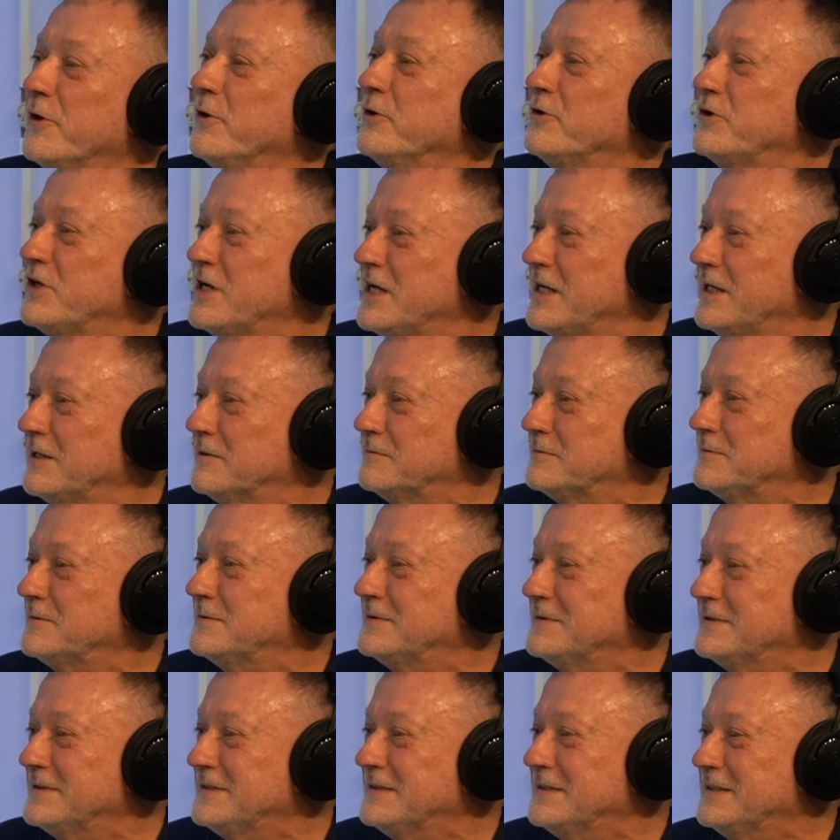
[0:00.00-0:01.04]
thirteen,
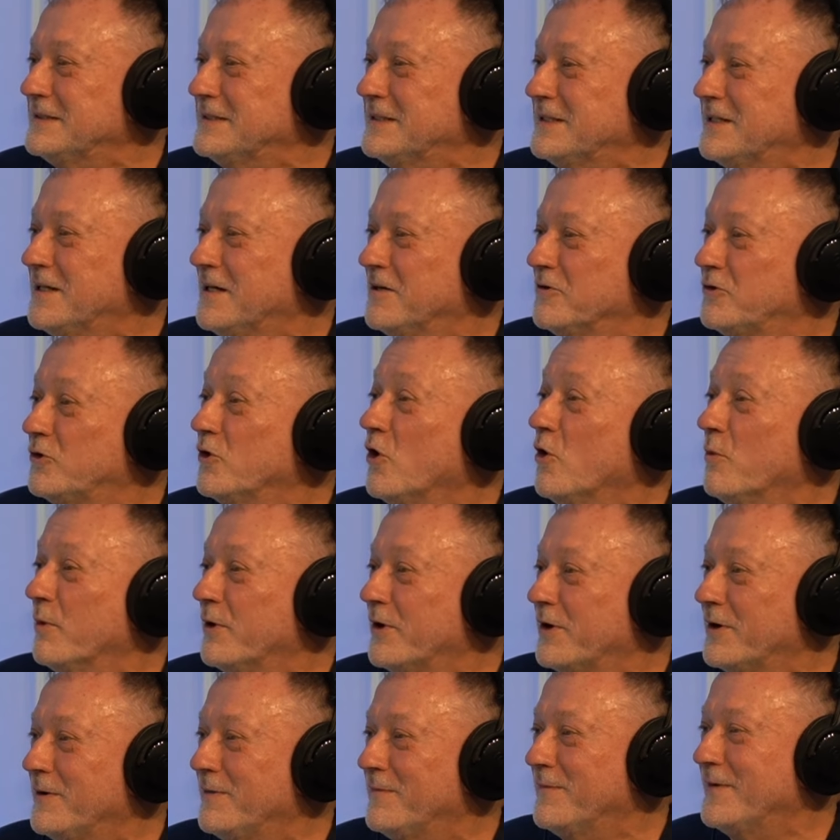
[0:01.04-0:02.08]
uh,
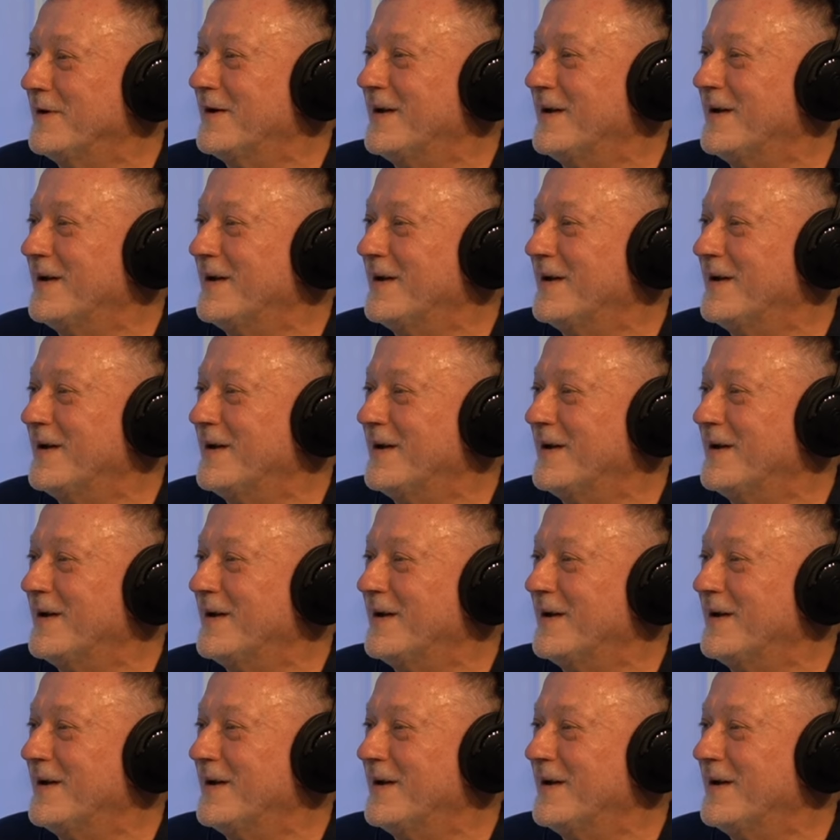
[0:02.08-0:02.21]
sober.